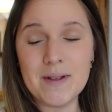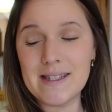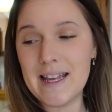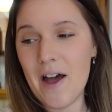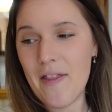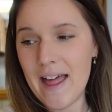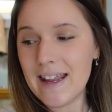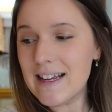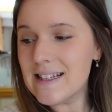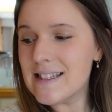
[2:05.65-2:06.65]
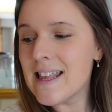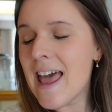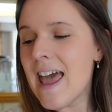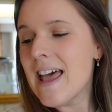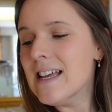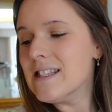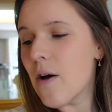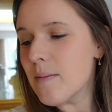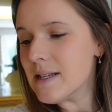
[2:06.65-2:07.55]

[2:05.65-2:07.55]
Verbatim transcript: We'll see how that is. So I'm